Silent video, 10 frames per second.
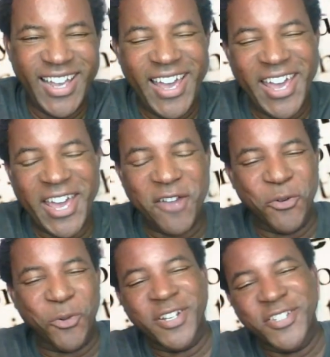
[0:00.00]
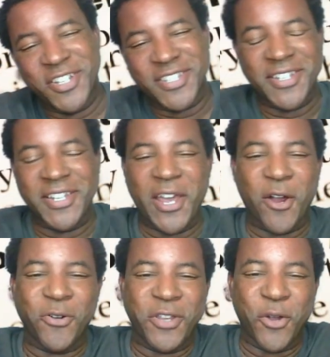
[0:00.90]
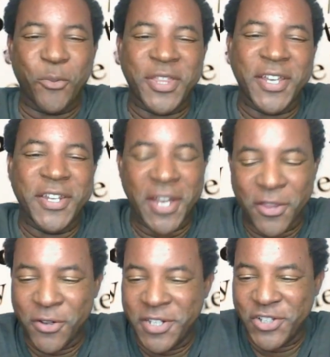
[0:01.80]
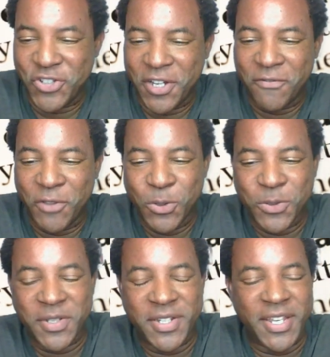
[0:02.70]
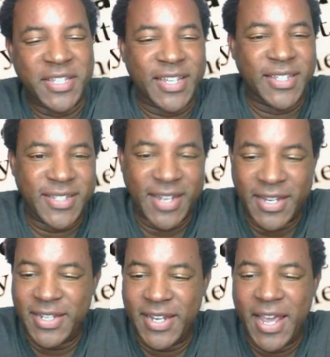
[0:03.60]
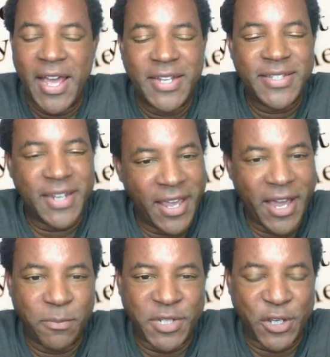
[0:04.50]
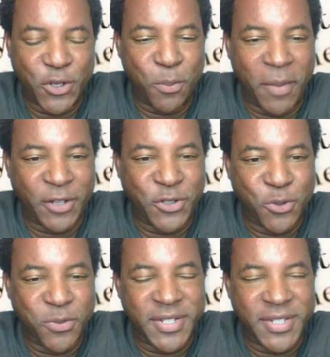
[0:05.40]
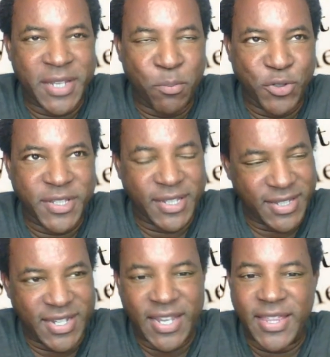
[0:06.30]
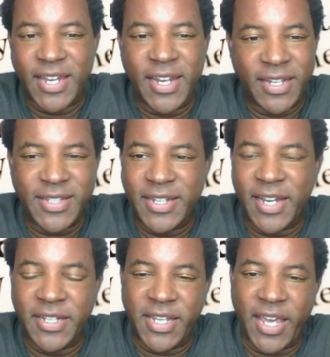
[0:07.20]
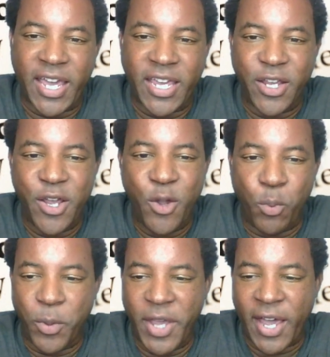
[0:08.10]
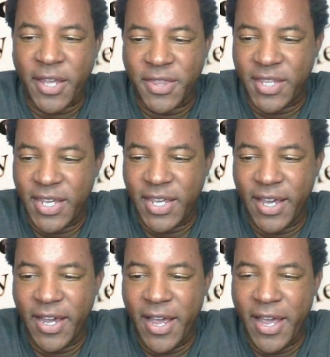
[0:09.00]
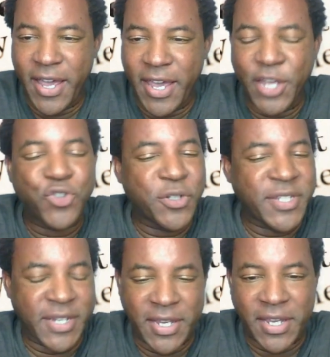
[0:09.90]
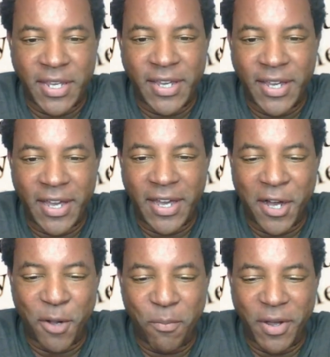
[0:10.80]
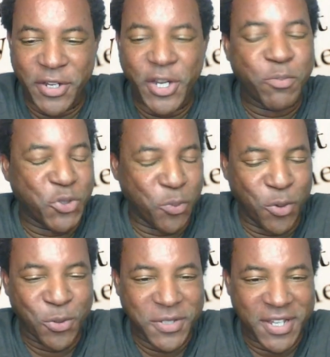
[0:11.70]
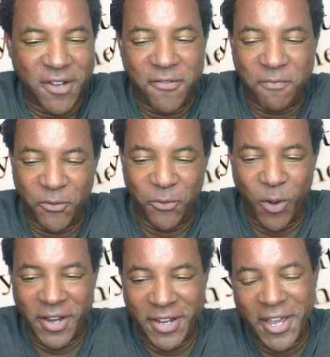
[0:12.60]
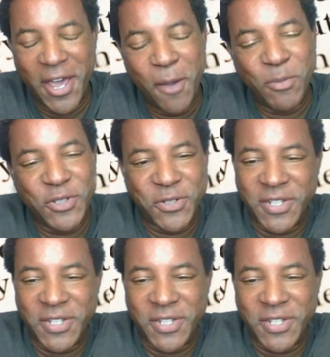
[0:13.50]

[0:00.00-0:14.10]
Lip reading: Hey everyone, Justin Lee Harold here with another edition of Those Are the Days Extended. Today I'm taking you back to December 16th, 1998, where we had the interesting nuptials of one Mr.